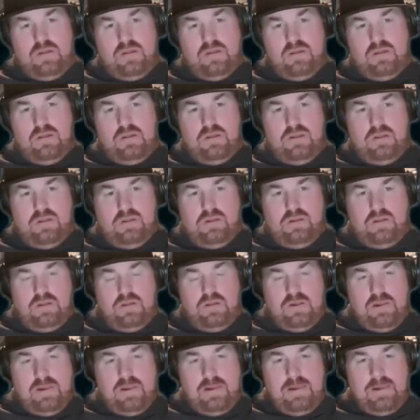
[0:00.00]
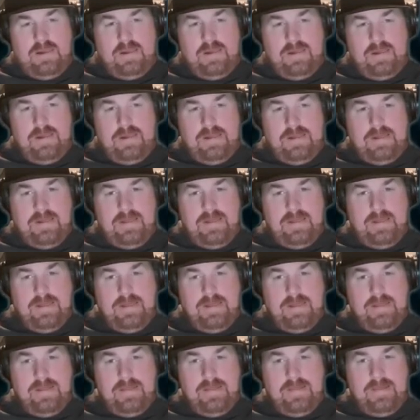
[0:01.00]

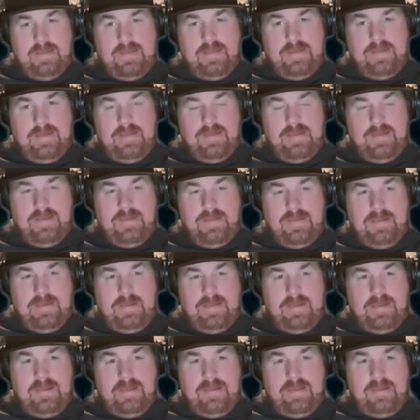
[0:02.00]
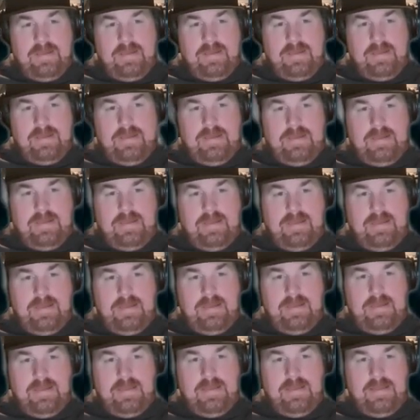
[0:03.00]

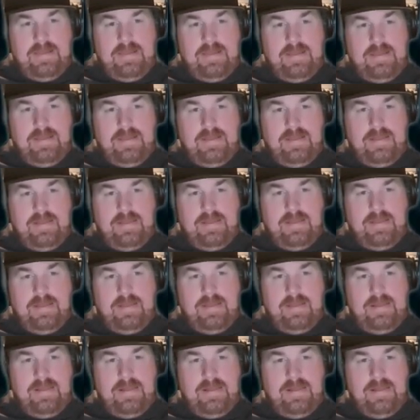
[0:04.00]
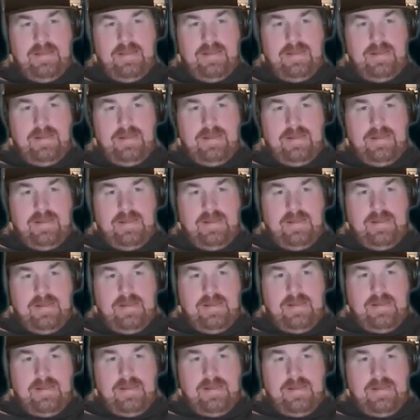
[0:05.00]

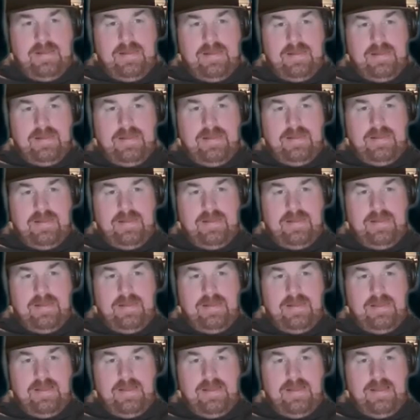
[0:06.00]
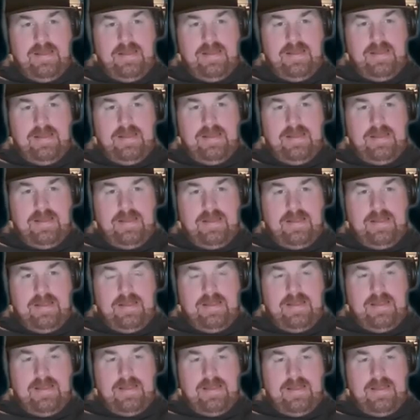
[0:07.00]
[no speech]